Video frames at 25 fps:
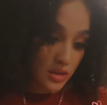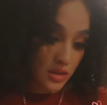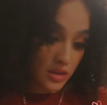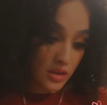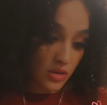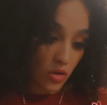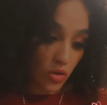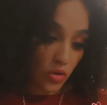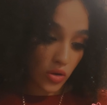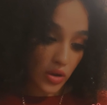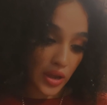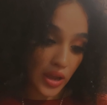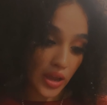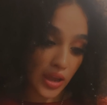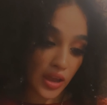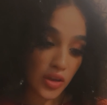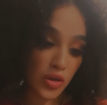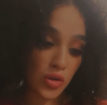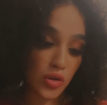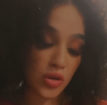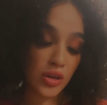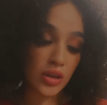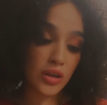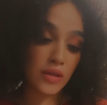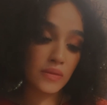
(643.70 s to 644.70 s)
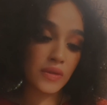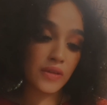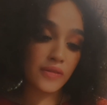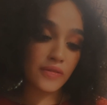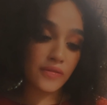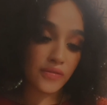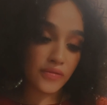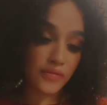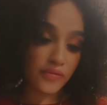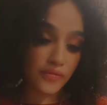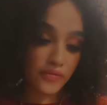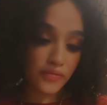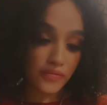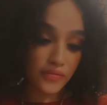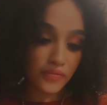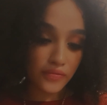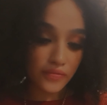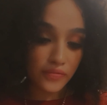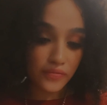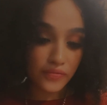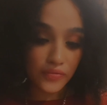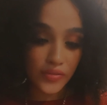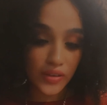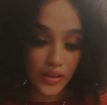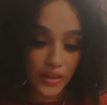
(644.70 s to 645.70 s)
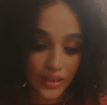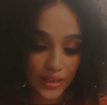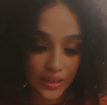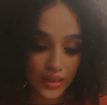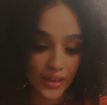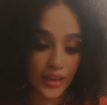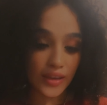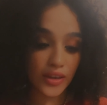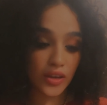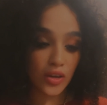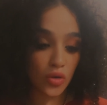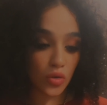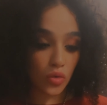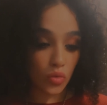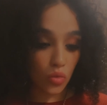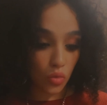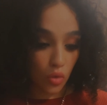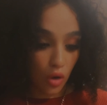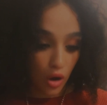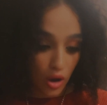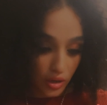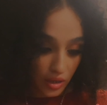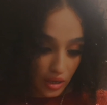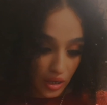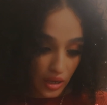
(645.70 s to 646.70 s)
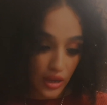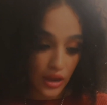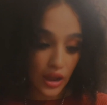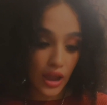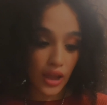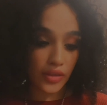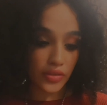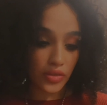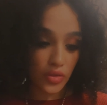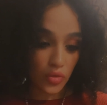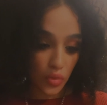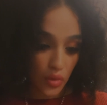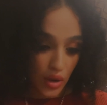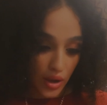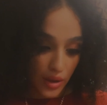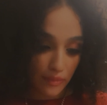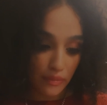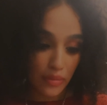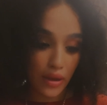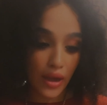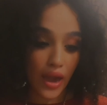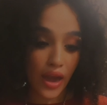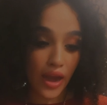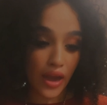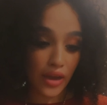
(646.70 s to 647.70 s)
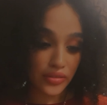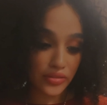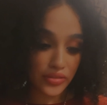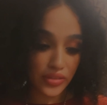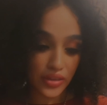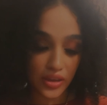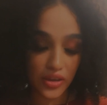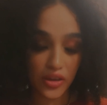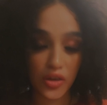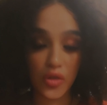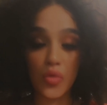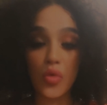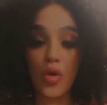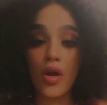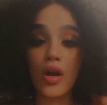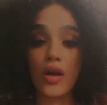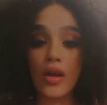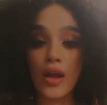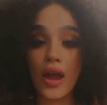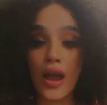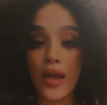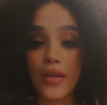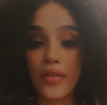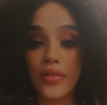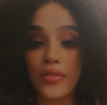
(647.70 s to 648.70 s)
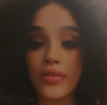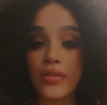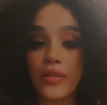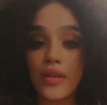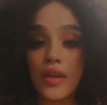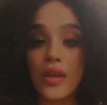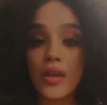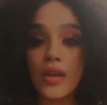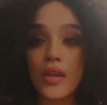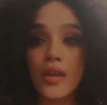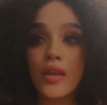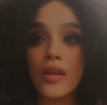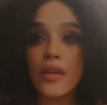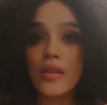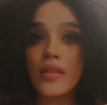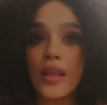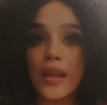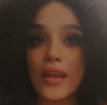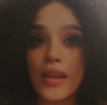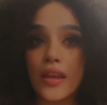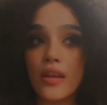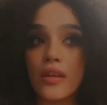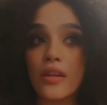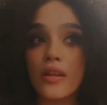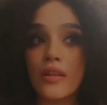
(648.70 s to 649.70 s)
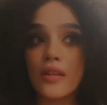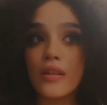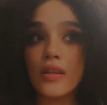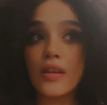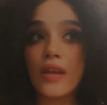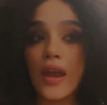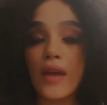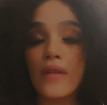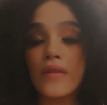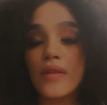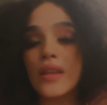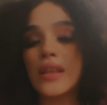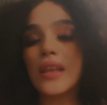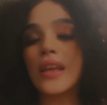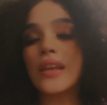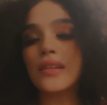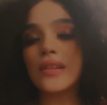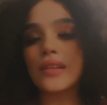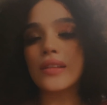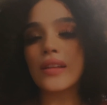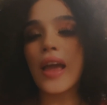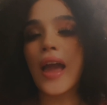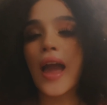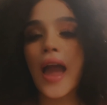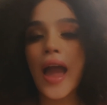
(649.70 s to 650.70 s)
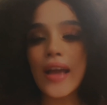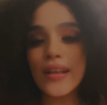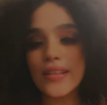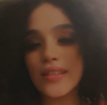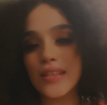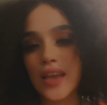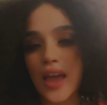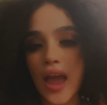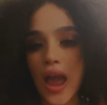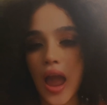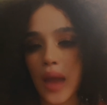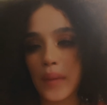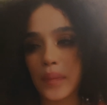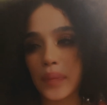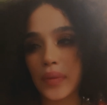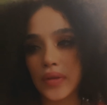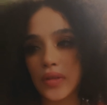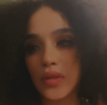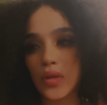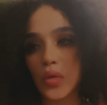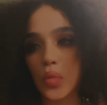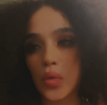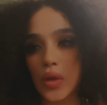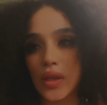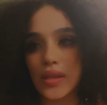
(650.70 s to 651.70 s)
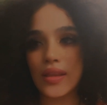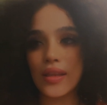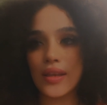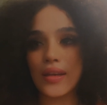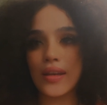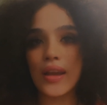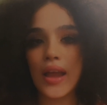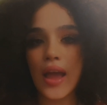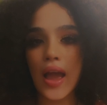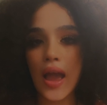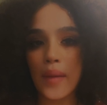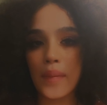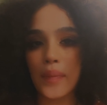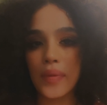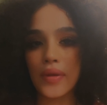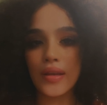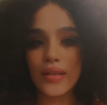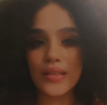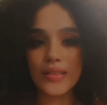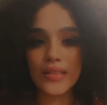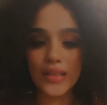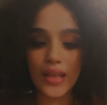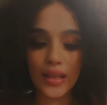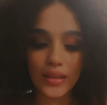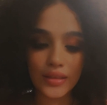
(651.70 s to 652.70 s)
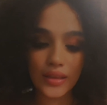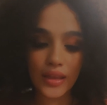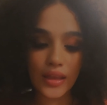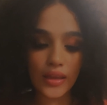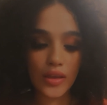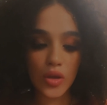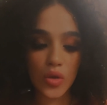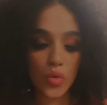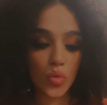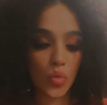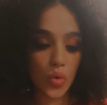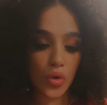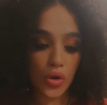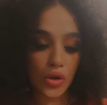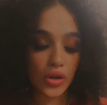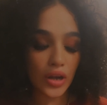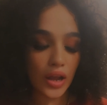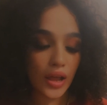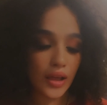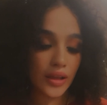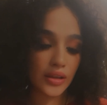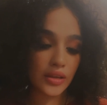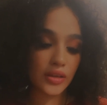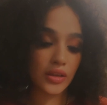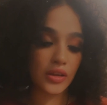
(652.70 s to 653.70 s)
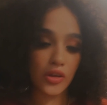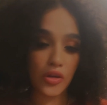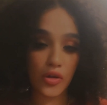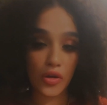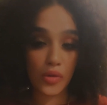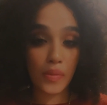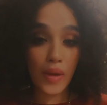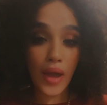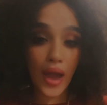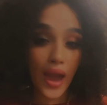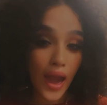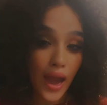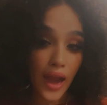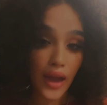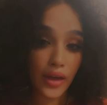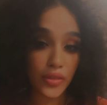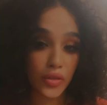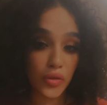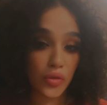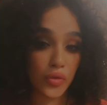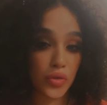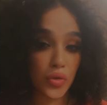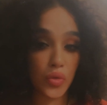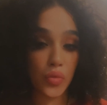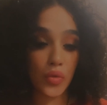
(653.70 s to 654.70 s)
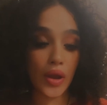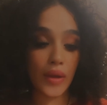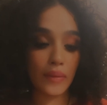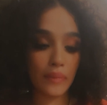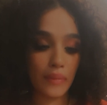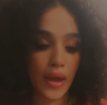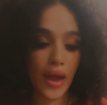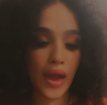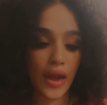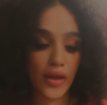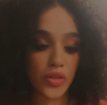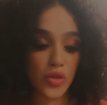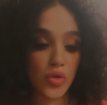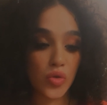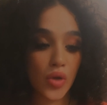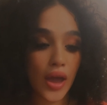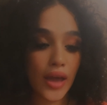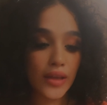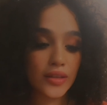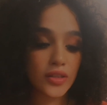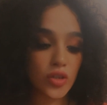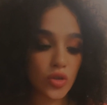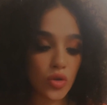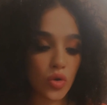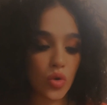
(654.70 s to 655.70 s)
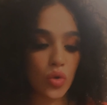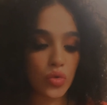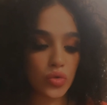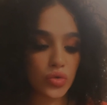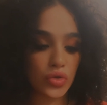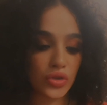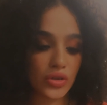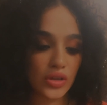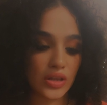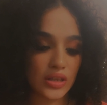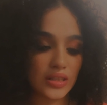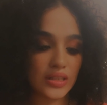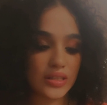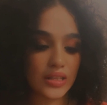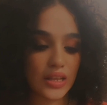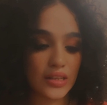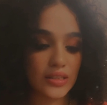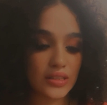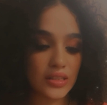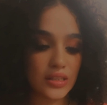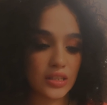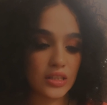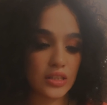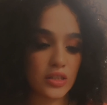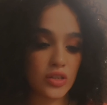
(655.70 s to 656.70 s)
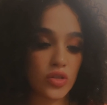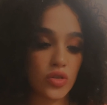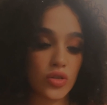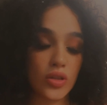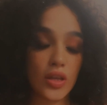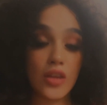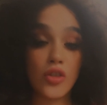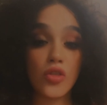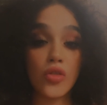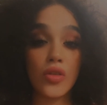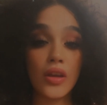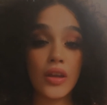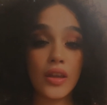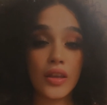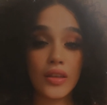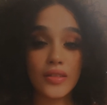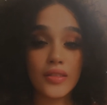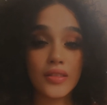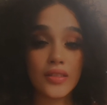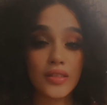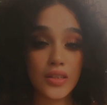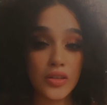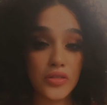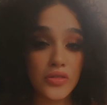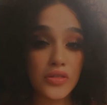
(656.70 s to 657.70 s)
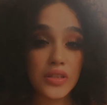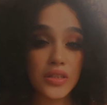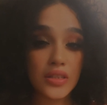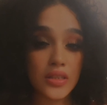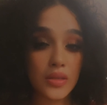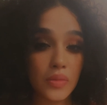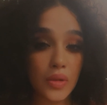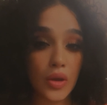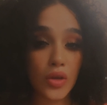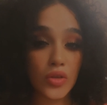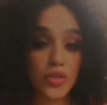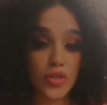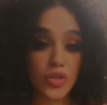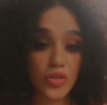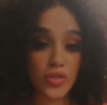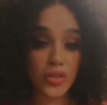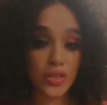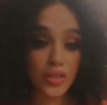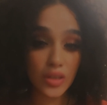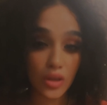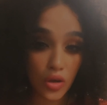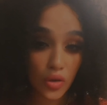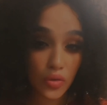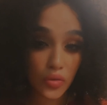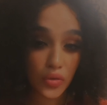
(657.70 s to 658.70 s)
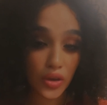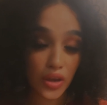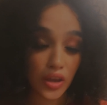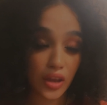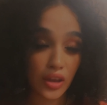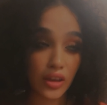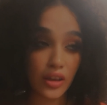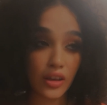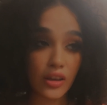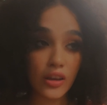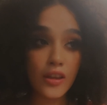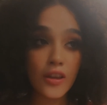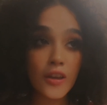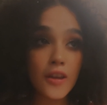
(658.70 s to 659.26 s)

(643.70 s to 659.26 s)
Okay, you're gonna be feeling like you're walking on the right path, that you are on, like, everything had to happen the way that it happened. It's not that you weren't on your path or the right path. You had to go through these lessons so that you can get serious about yourself and